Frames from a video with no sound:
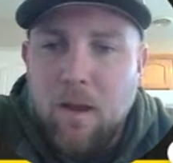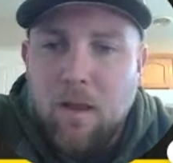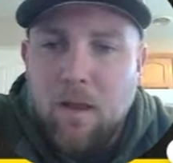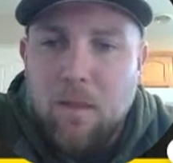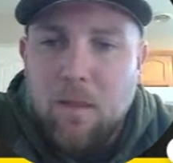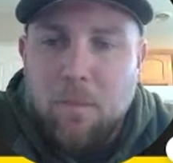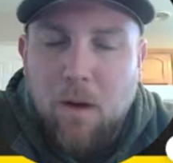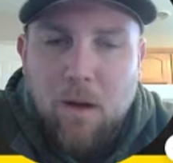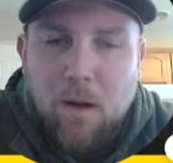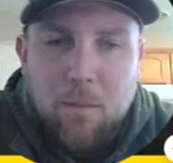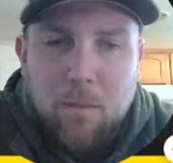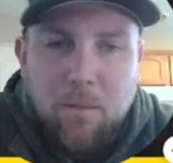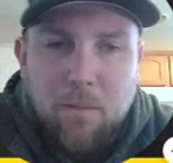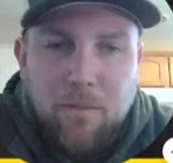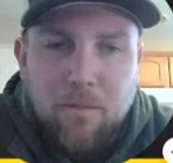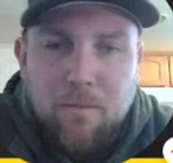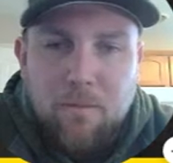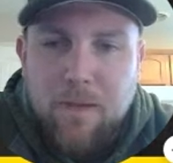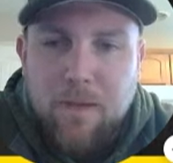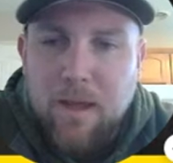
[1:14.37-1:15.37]
The bottom
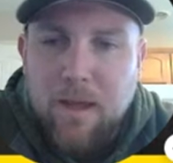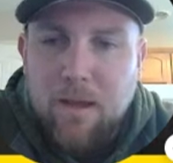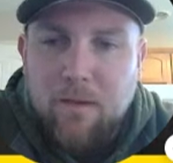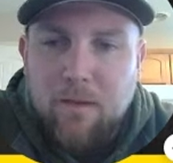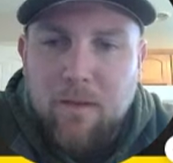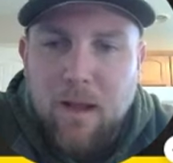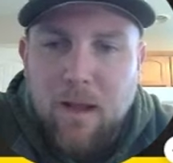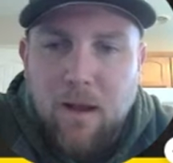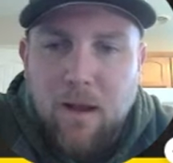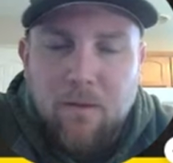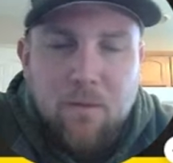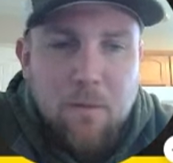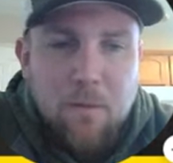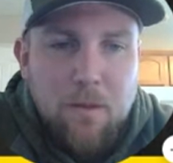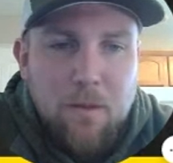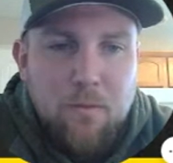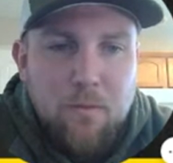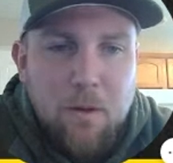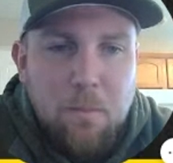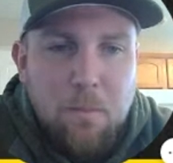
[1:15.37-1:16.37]
of the V is the
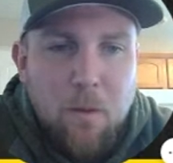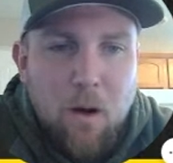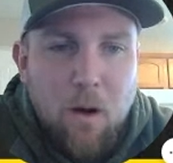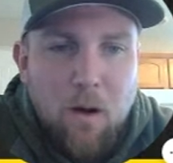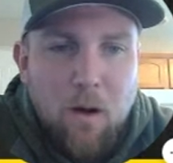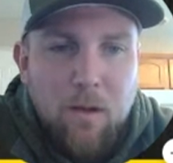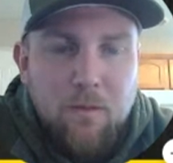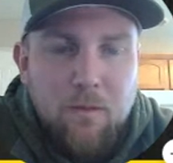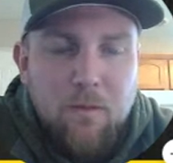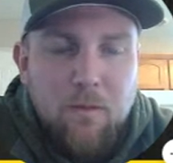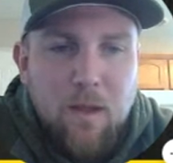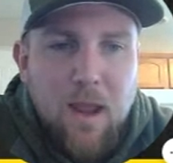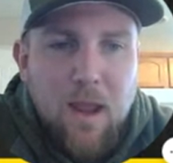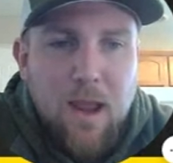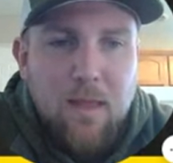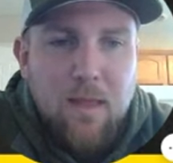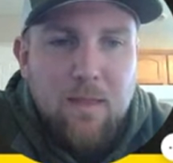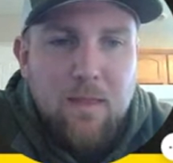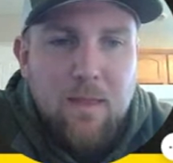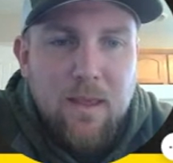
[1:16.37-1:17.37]
isometric pause,
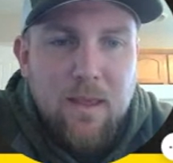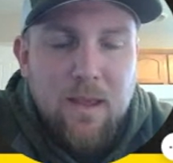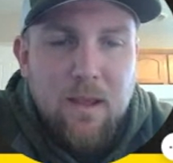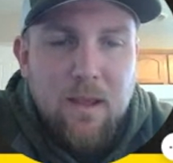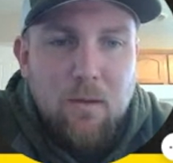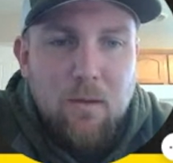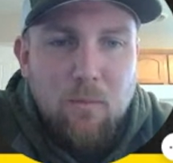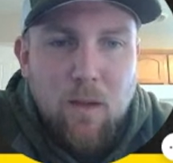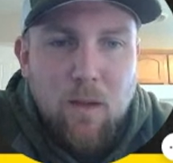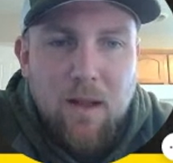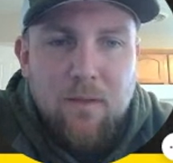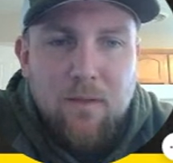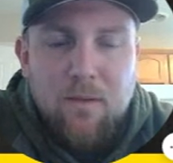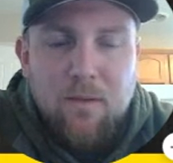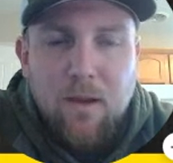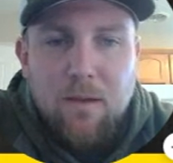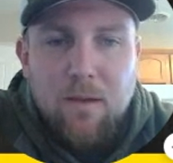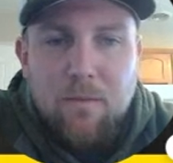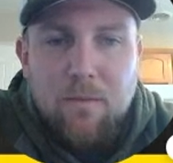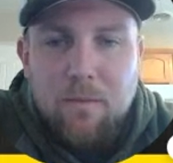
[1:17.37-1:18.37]
and the right
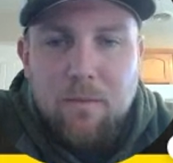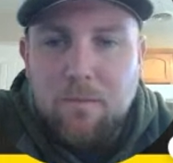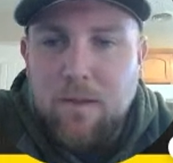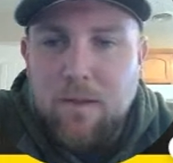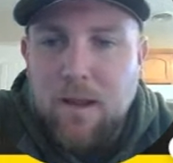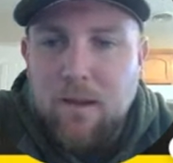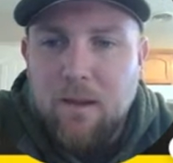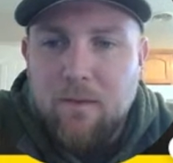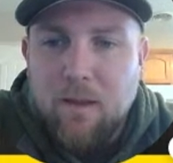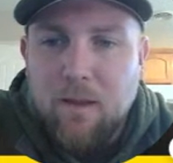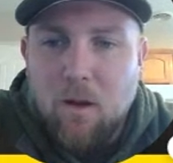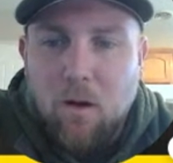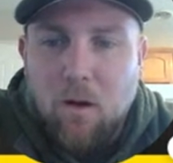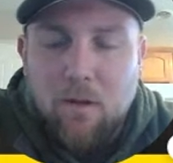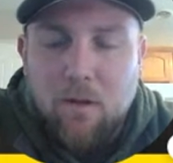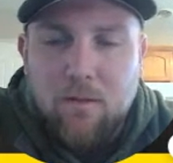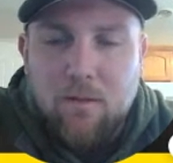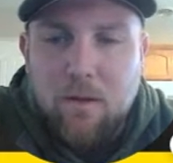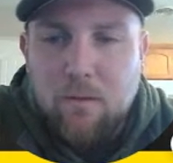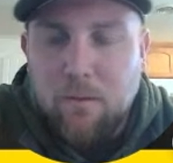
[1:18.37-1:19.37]
side of the V is the
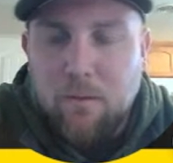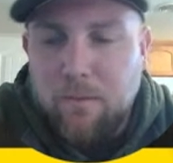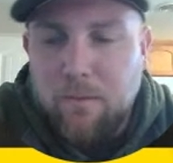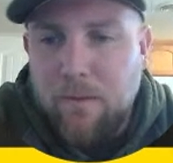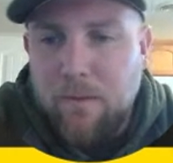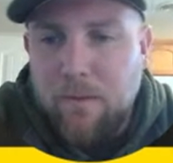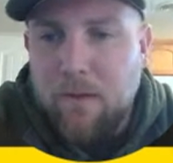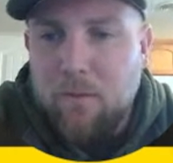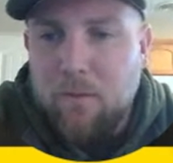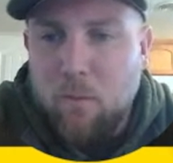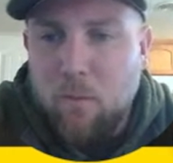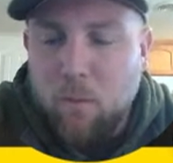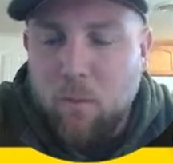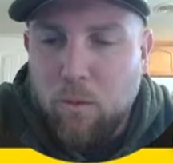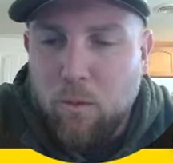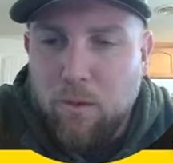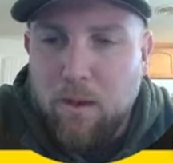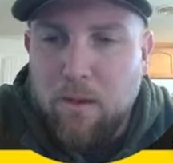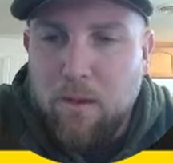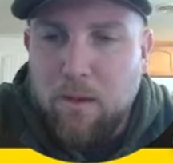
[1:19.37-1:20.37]
concentric phase
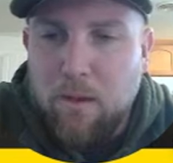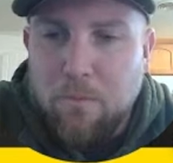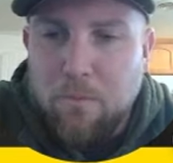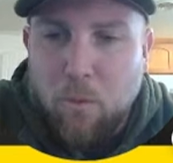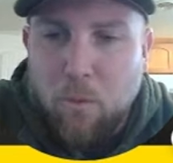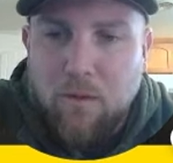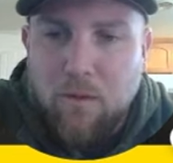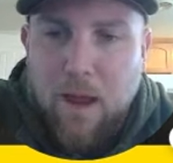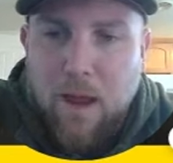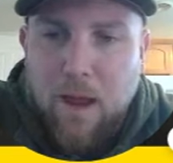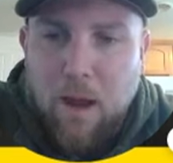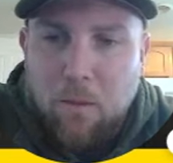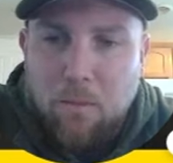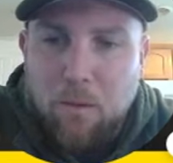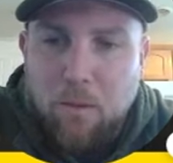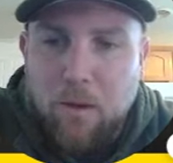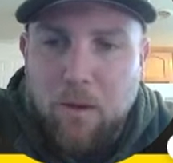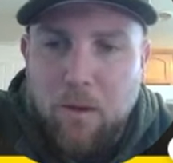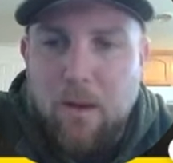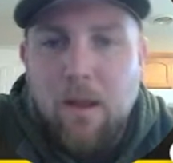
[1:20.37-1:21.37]
or the force
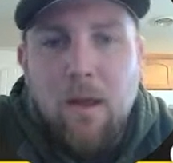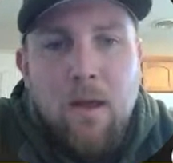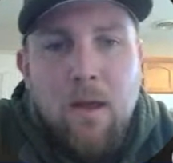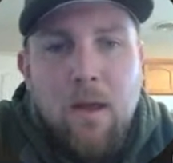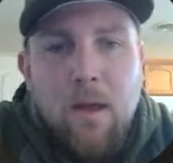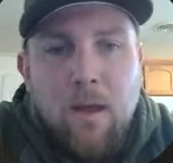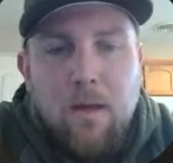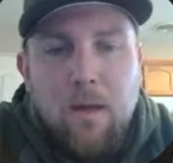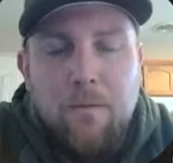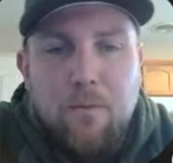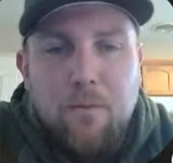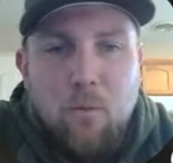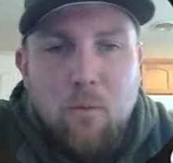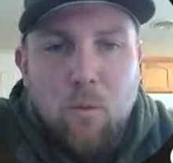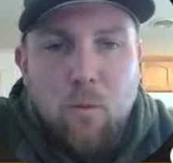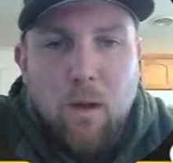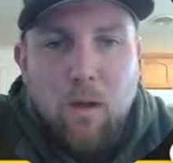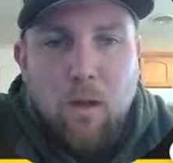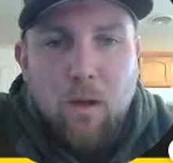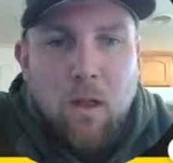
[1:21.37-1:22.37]
output, if you
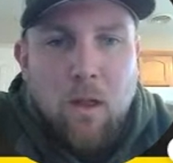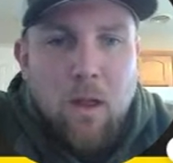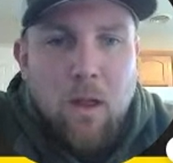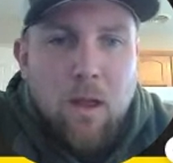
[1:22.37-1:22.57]
will.